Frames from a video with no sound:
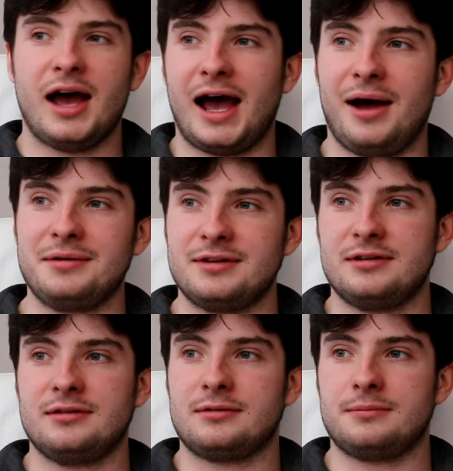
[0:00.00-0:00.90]

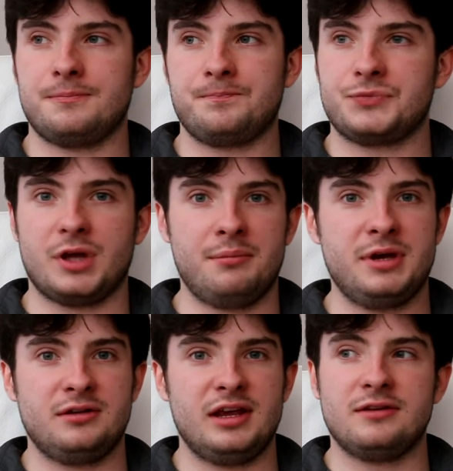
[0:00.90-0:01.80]
Is
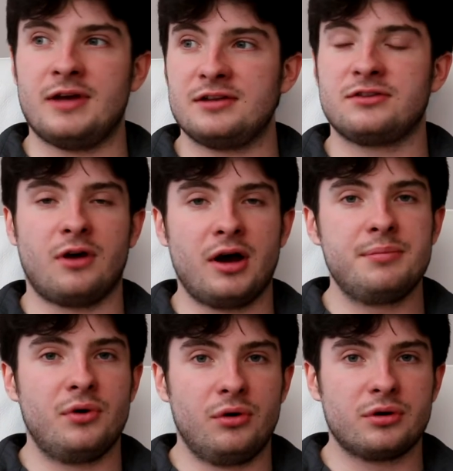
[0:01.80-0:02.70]
that
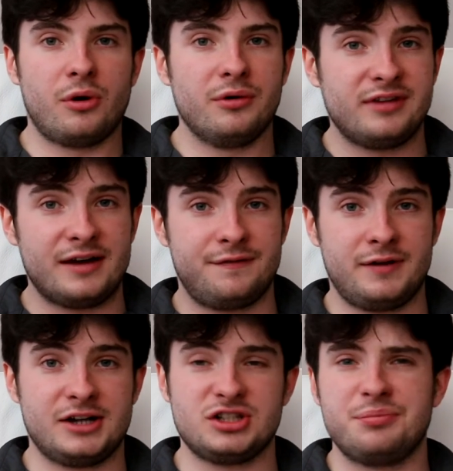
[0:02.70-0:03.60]
Cyborg or is that
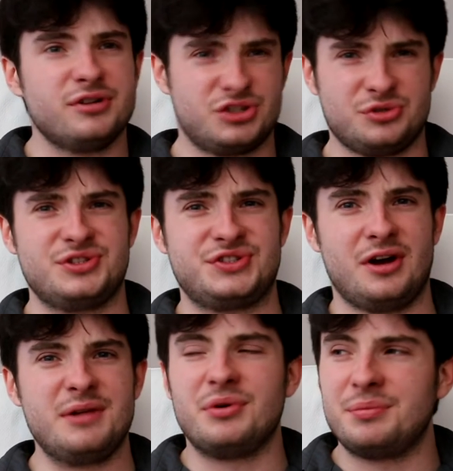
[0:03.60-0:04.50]
Flash? I'm pretty sure it's
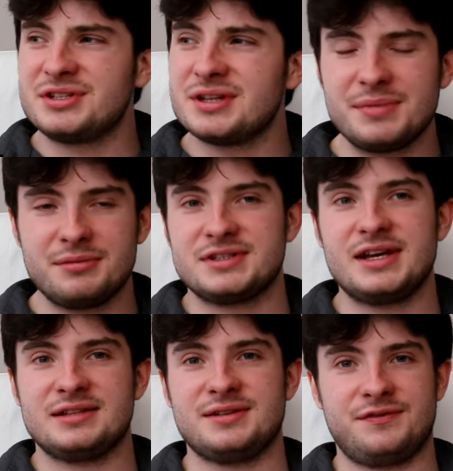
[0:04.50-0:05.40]
Cyborg, but some people
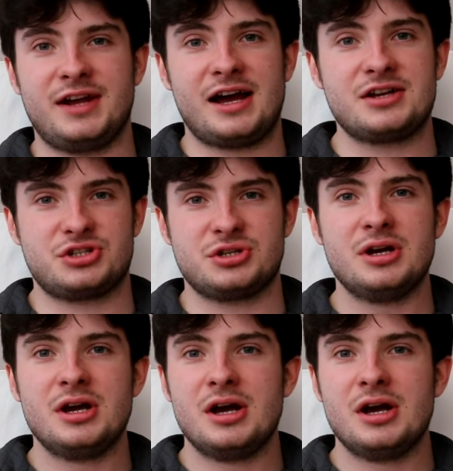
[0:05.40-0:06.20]
say it's the Flash.